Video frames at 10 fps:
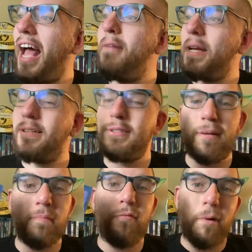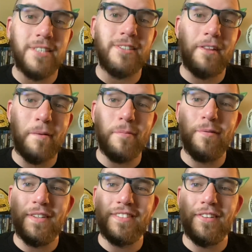I picked this up before I saw that
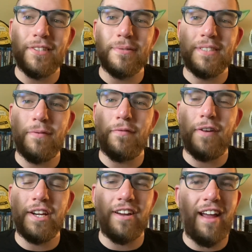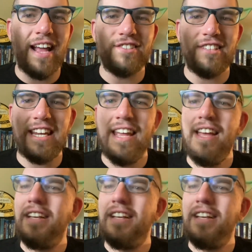movie, so this was even funnier actually.